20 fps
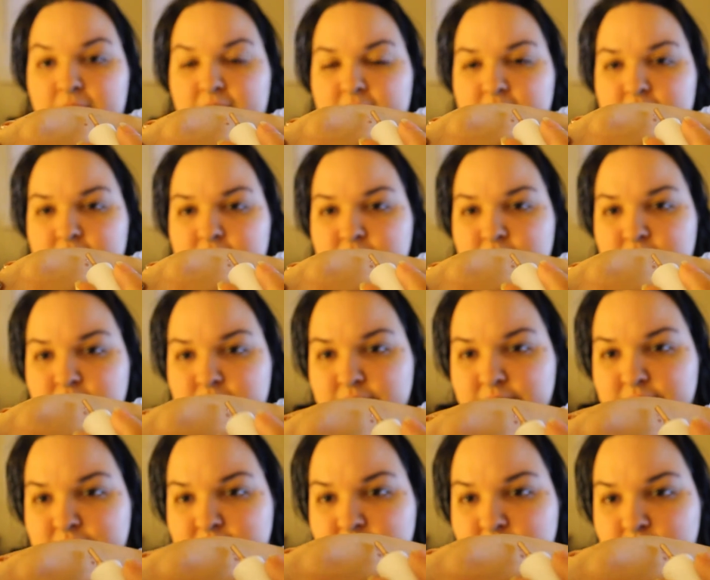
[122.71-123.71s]
hand in so you can
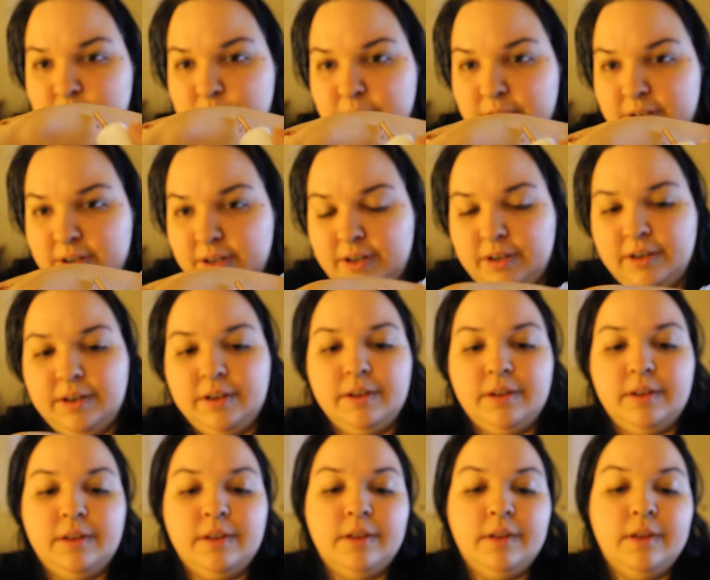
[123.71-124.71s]
see a little better.
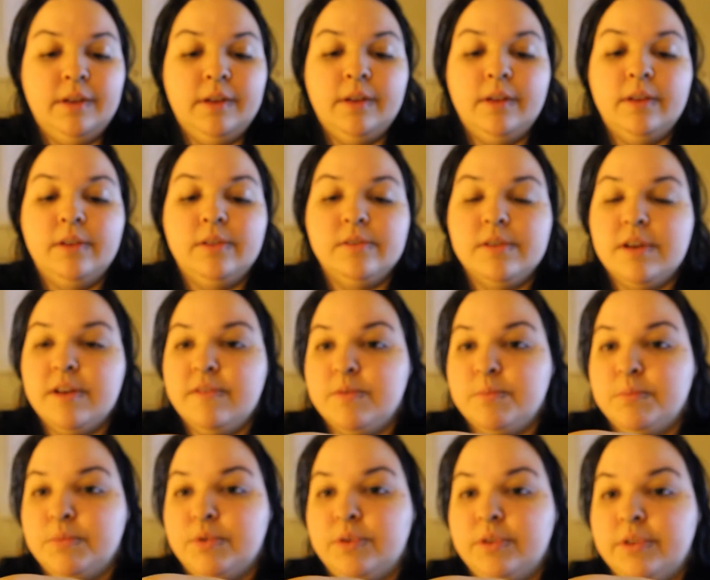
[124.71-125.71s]
So I have a
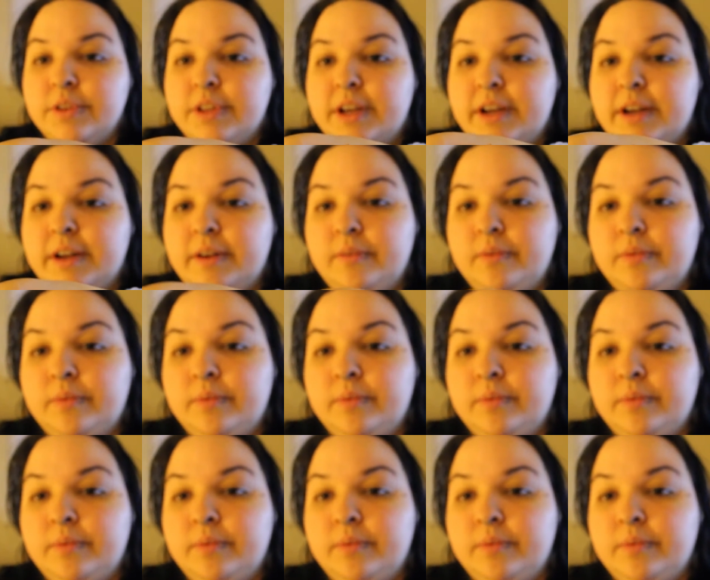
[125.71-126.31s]
mole there.